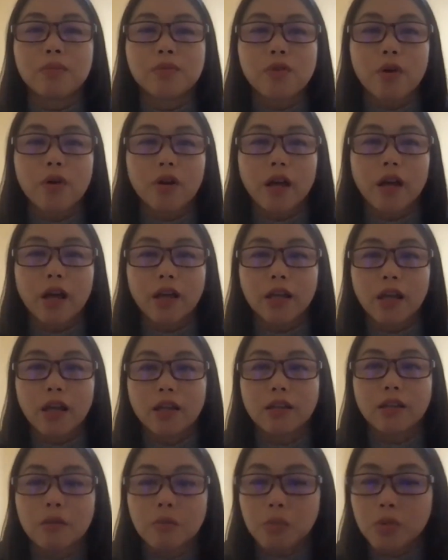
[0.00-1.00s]
sorry. I
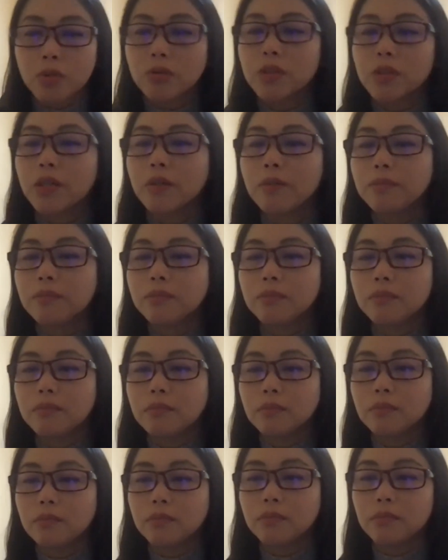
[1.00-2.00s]
can't unmute him.
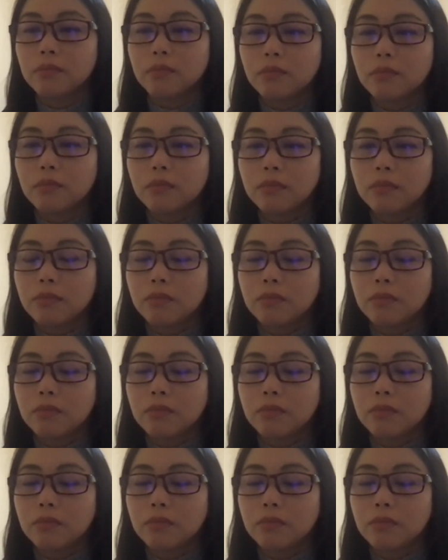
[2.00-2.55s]
Okay, maybe